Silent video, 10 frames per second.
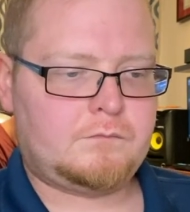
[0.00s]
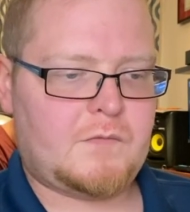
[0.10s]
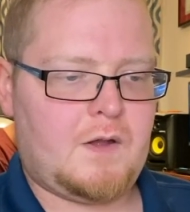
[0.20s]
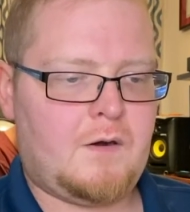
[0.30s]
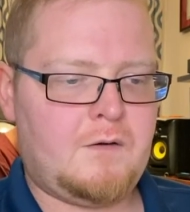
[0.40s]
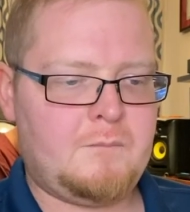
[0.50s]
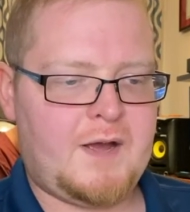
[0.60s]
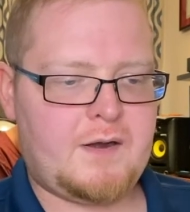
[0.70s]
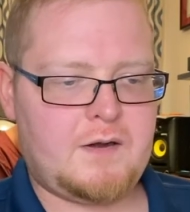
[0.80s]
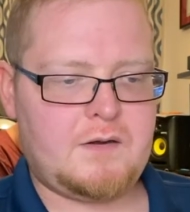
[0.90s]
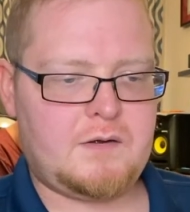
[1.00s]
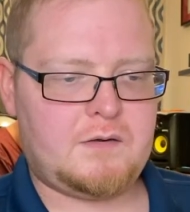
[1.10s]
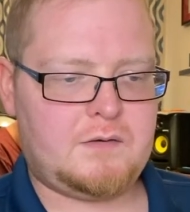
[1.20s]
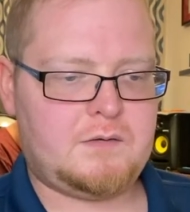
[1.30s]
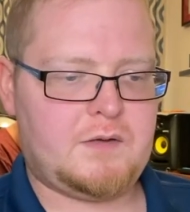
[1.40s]
All matter
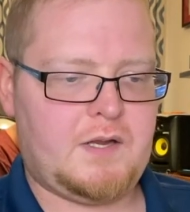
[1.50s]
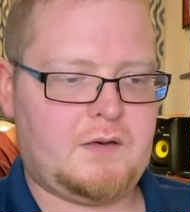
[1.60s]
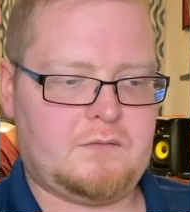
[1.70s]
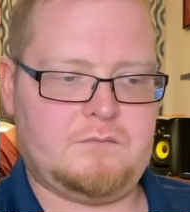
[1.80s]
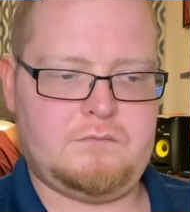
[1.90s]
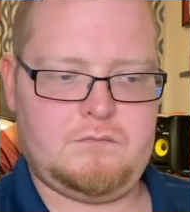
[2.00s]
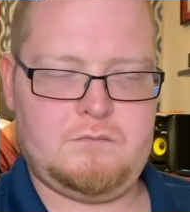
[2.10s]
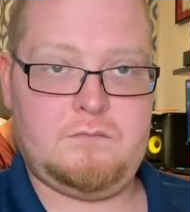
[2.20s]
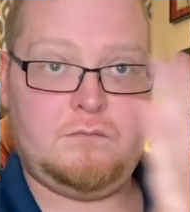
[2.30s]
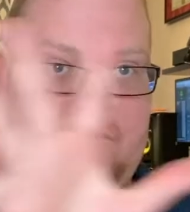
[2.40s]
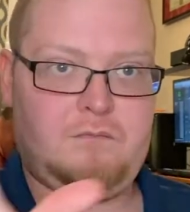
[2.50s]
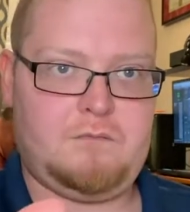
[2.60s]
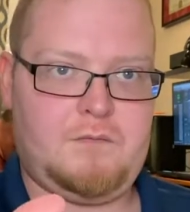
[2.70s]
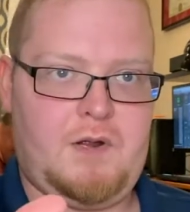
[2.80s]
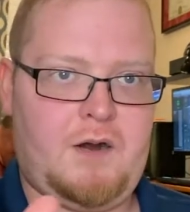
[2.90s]
in our